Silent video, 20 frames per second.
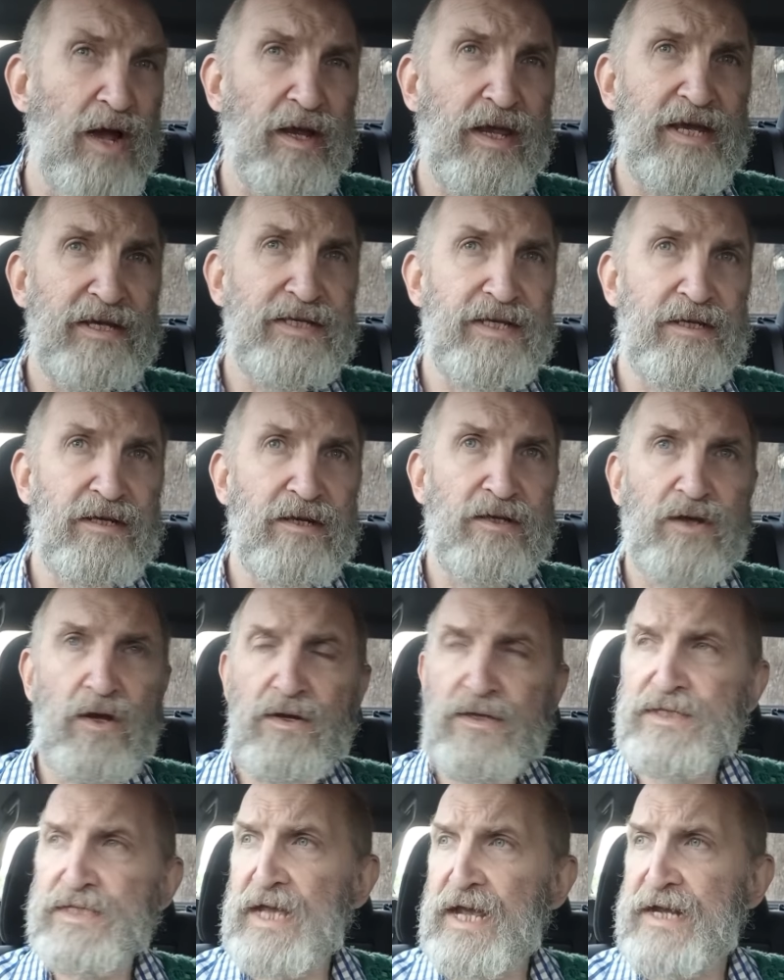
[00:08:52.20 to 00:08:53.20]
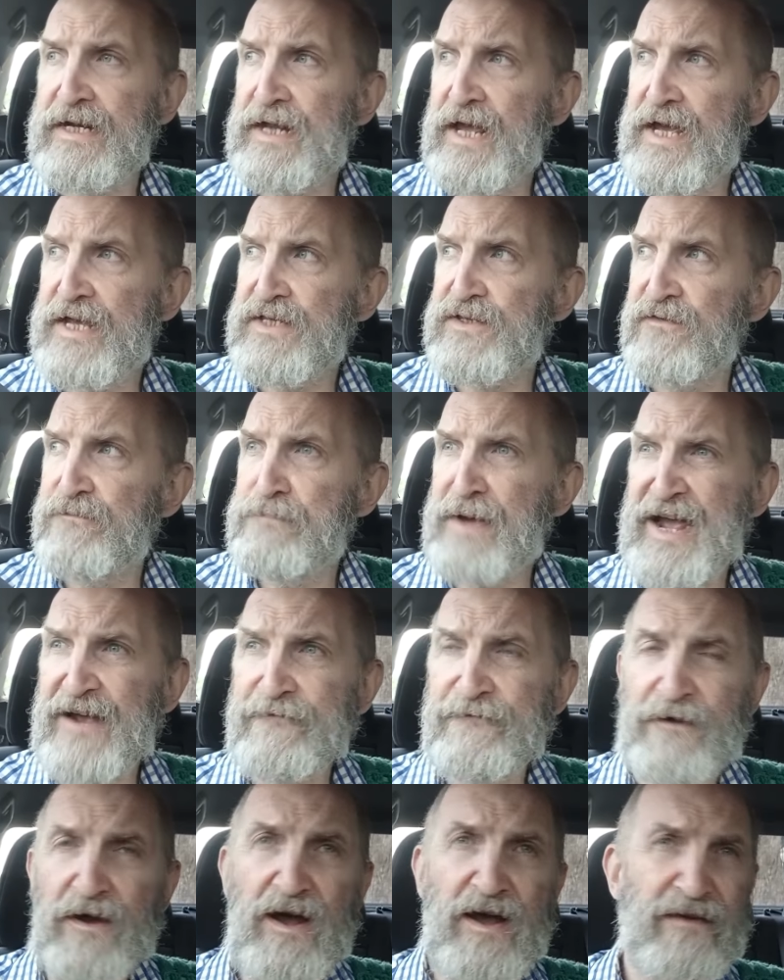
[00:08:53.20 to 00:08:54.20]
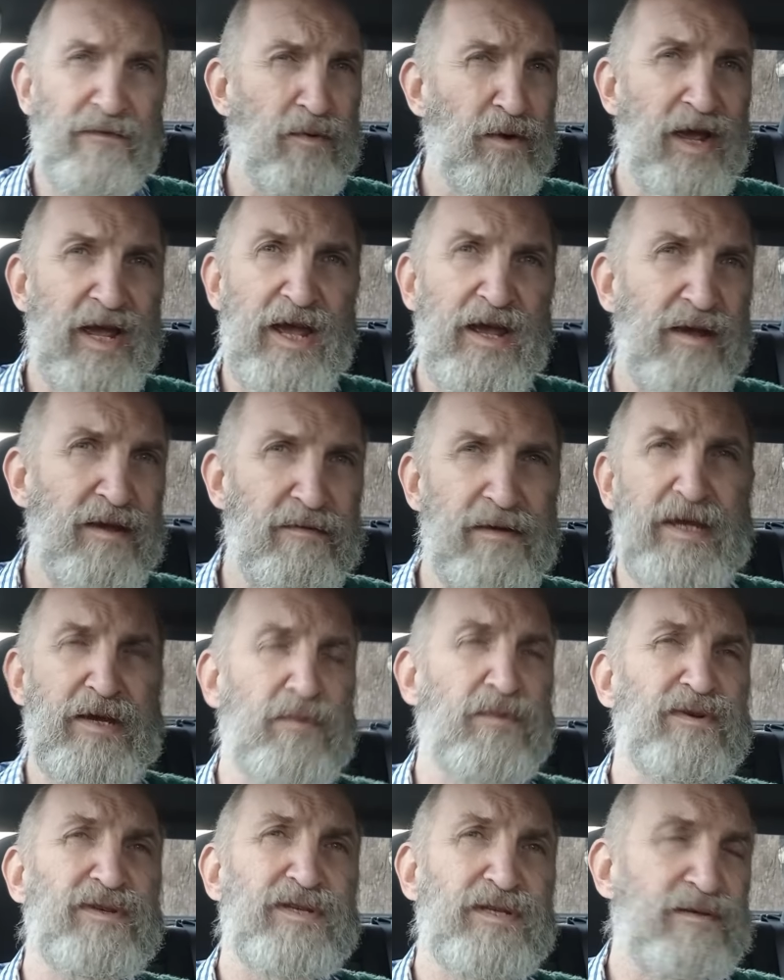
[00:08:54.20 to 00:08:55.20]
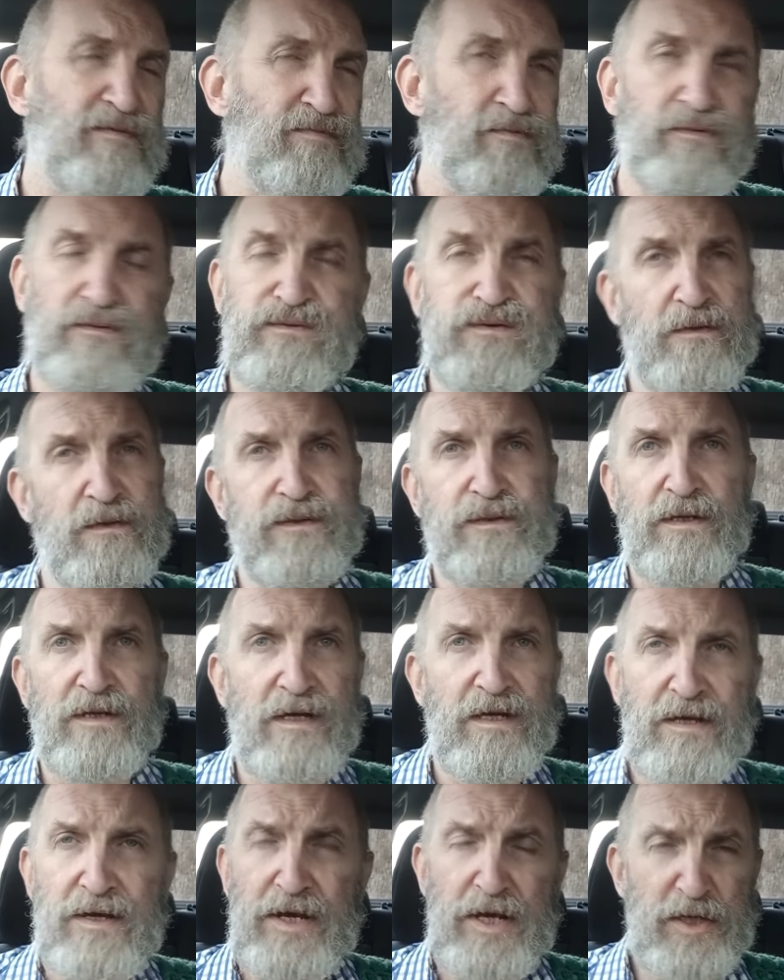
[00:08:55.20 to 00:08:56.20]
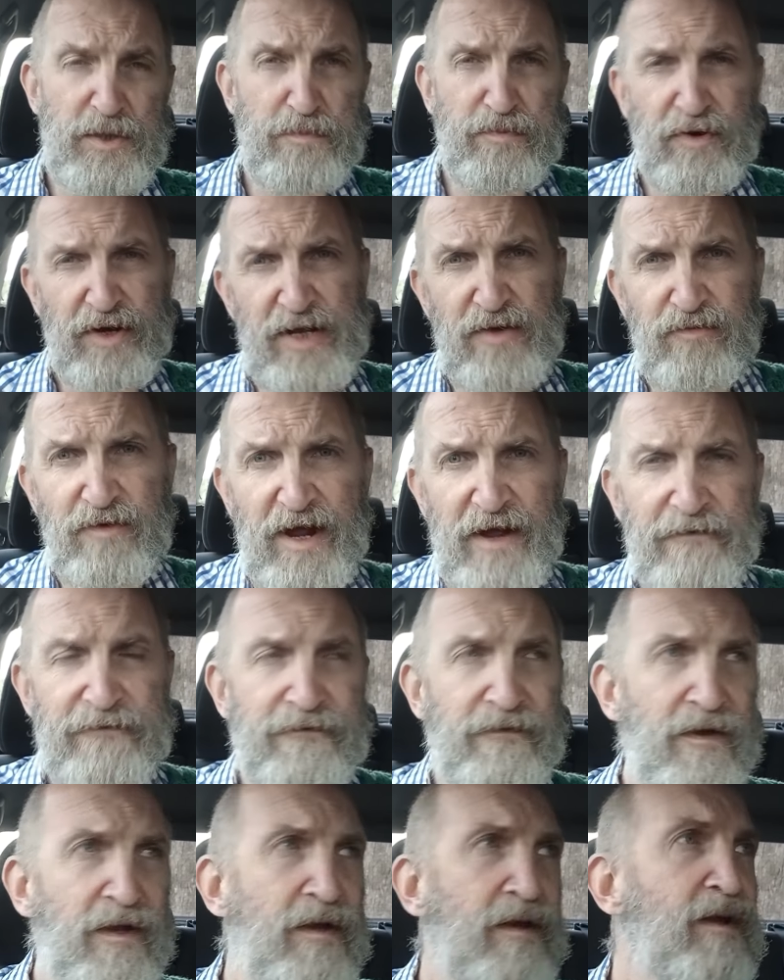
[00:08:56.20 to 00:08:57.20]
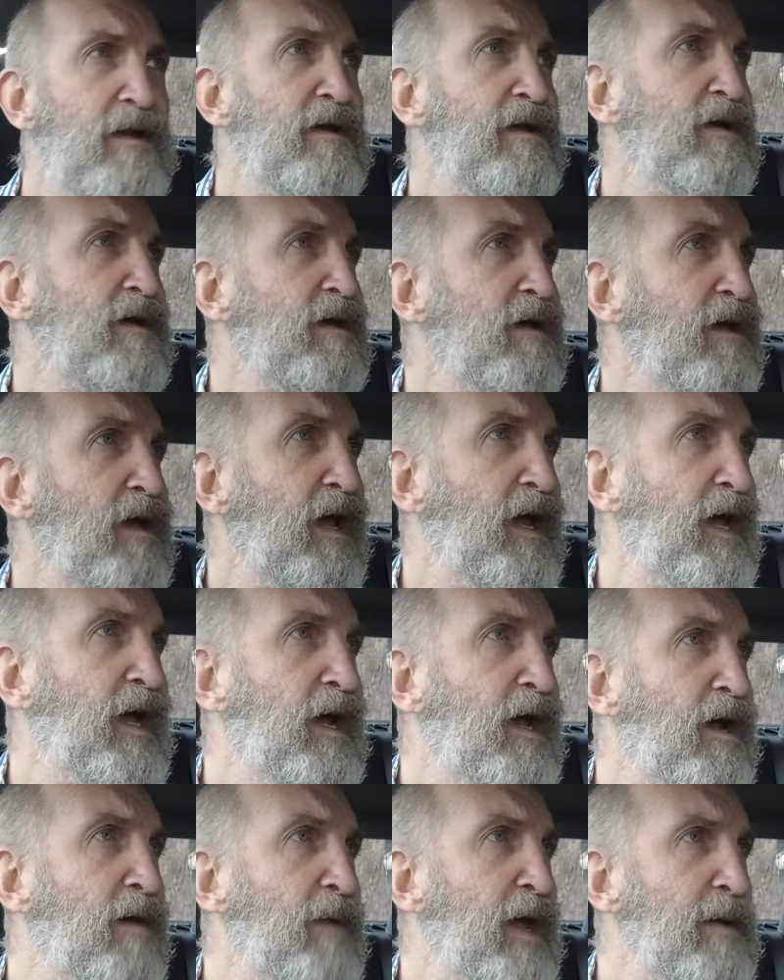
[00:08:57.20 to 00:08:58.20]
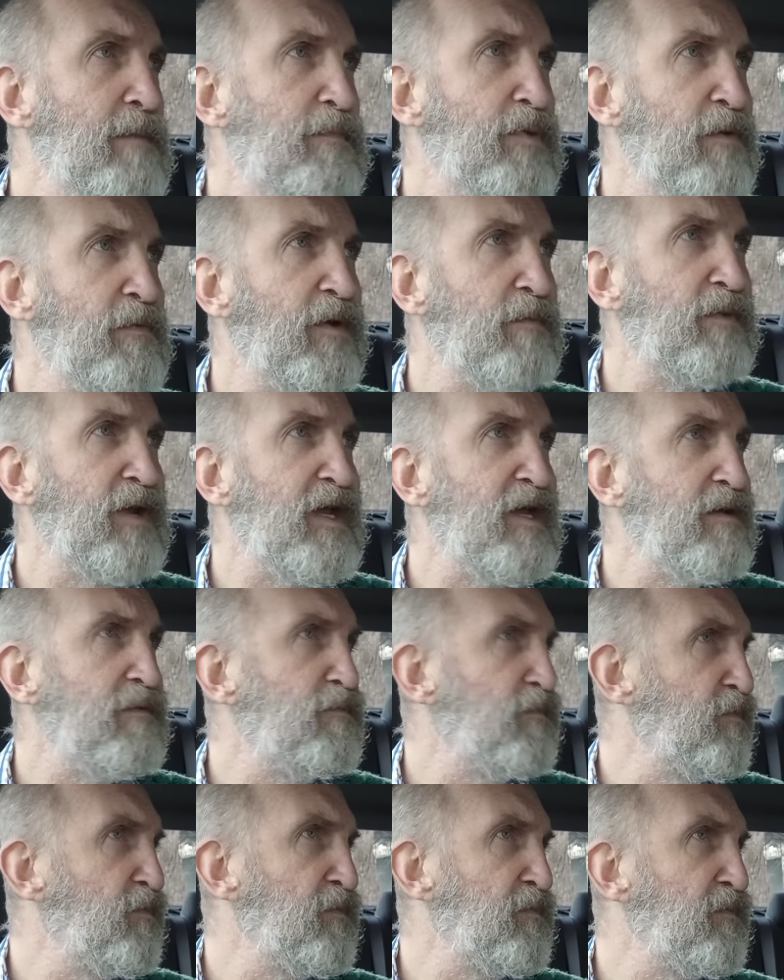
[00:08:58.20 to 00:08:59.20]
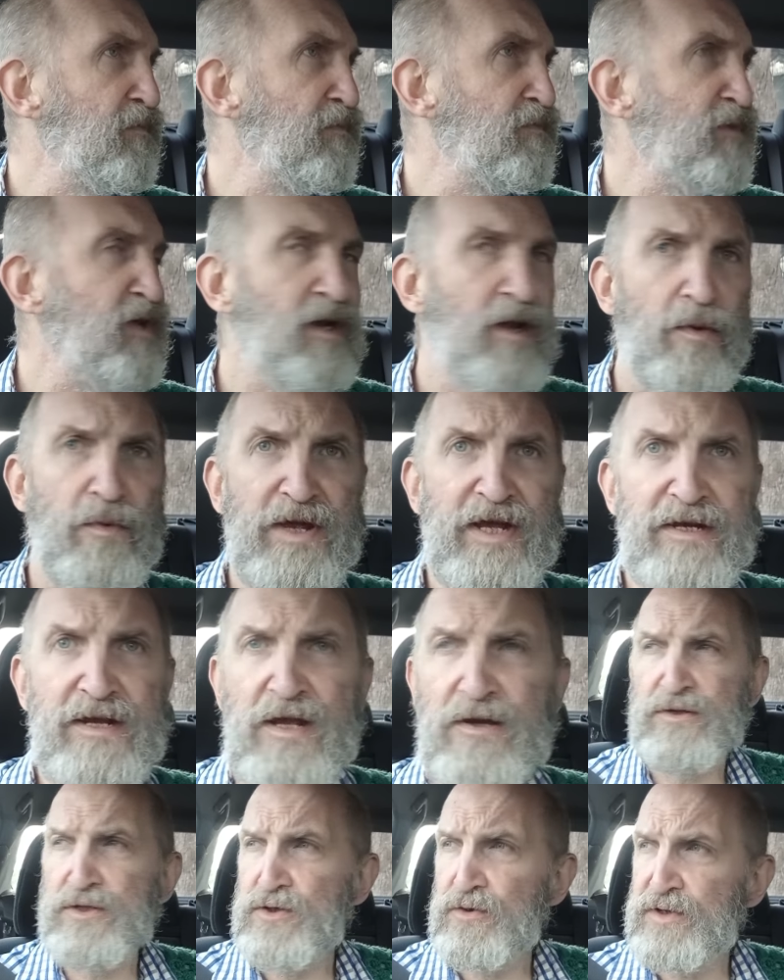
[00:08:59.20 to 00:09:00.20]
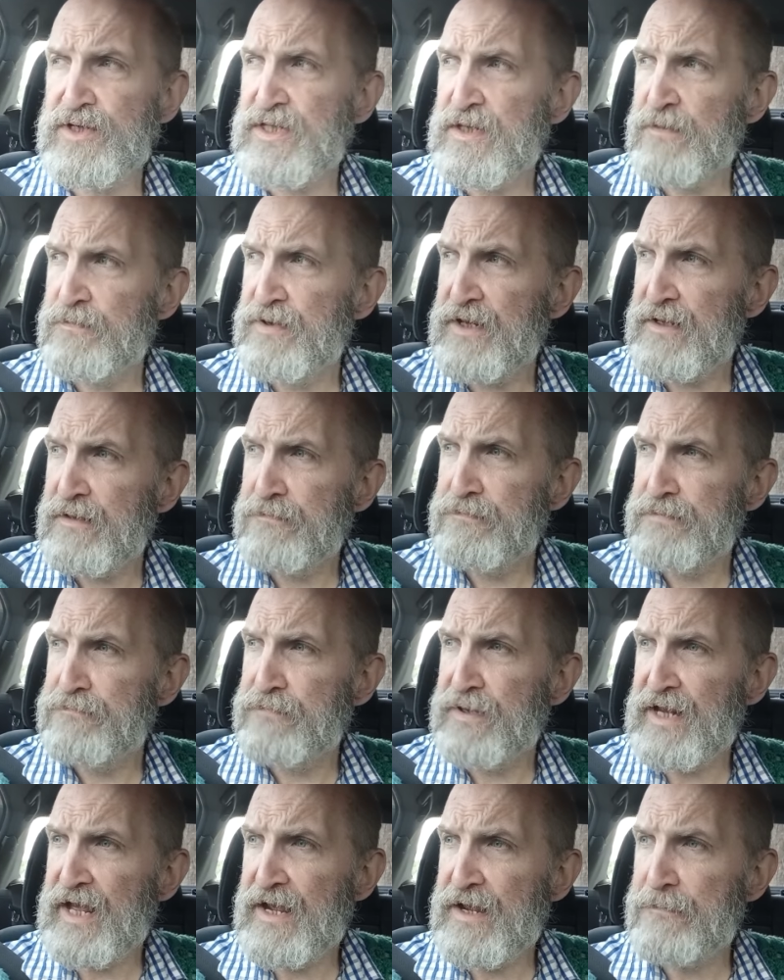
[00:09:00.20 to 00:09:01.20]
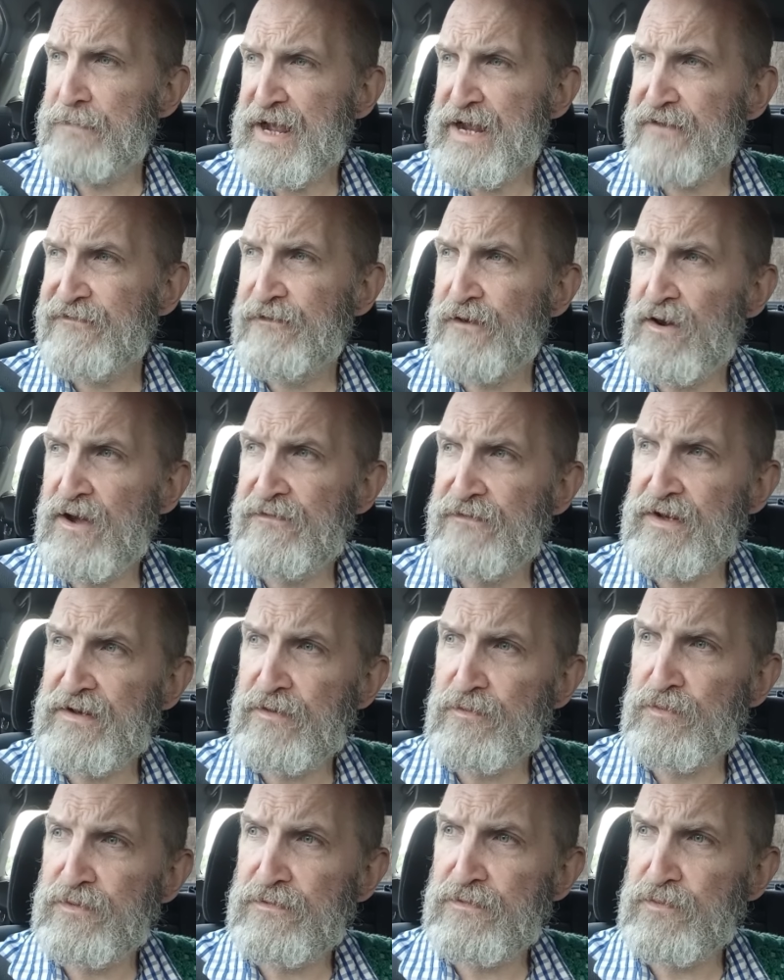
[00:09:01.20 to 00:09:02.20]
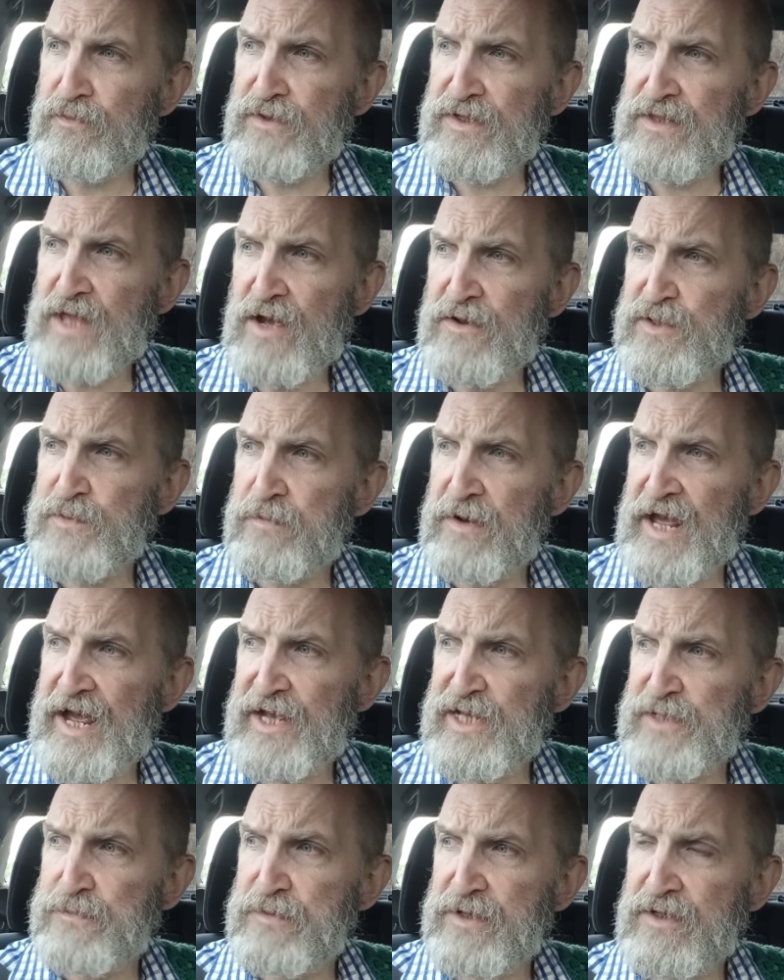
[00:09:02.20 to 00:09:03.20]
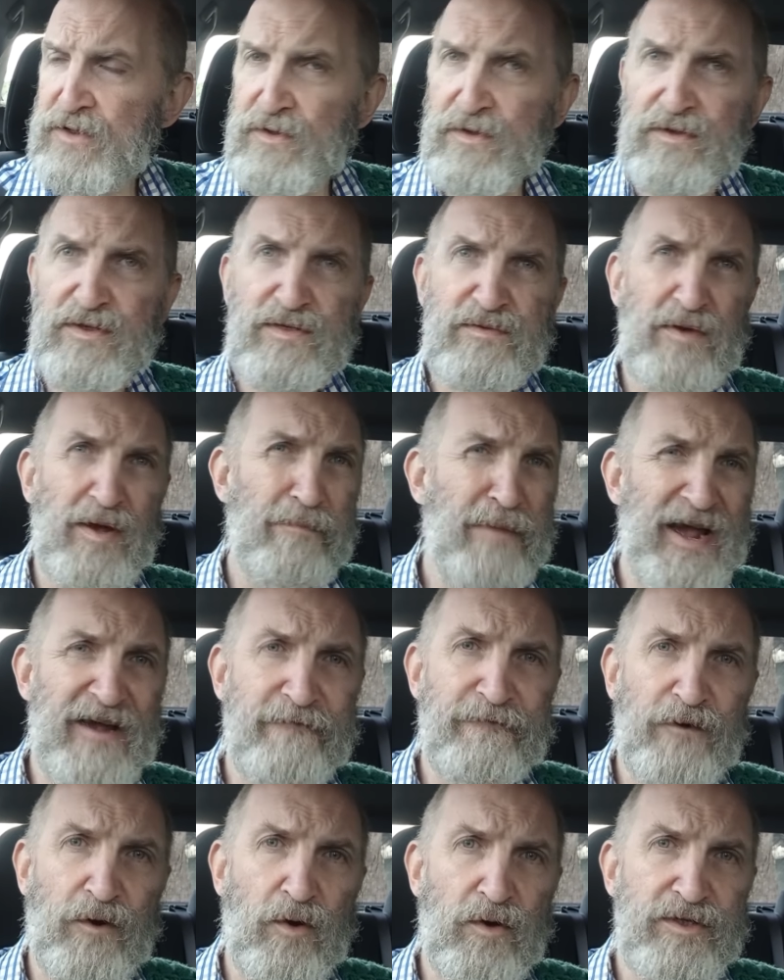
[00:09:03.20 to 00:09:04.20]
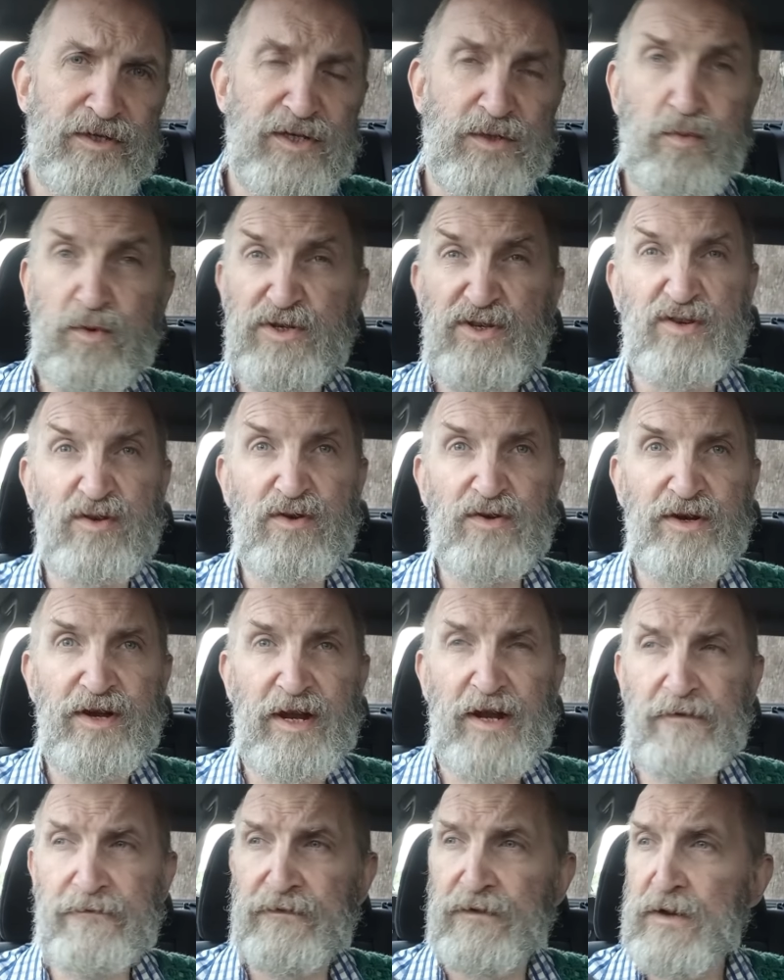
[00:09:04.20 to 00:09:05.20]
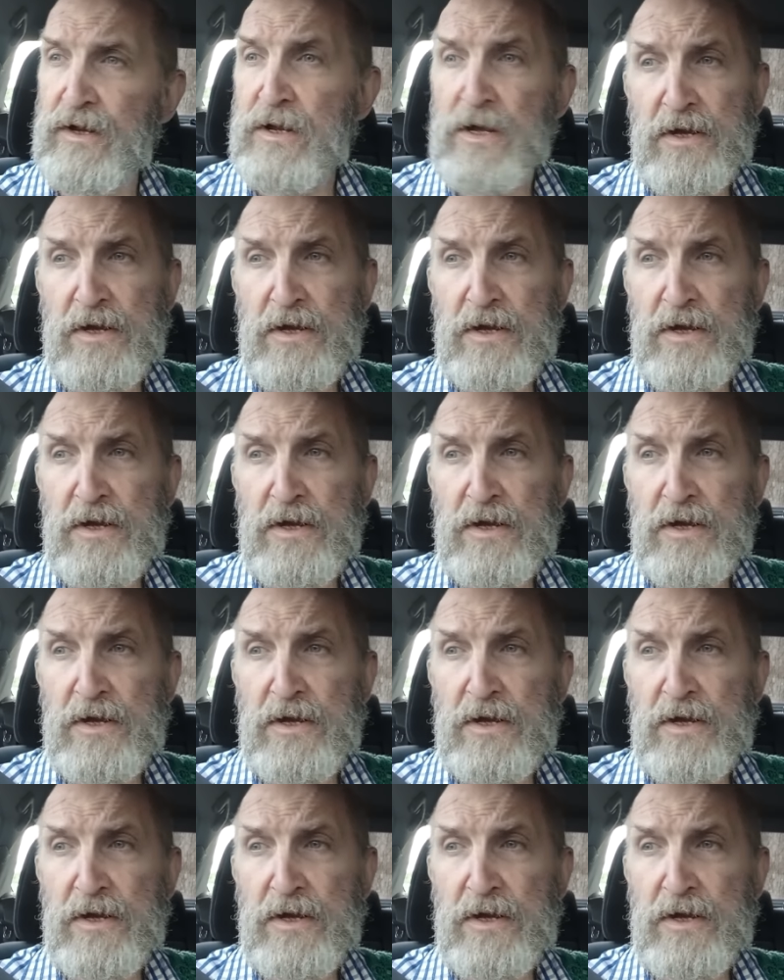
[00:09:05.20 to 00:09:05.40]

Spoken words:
guess in the Conte days of back five where it was pretty rough and probably... we had choice to play a back five with those players because a back four just wasn't good enough.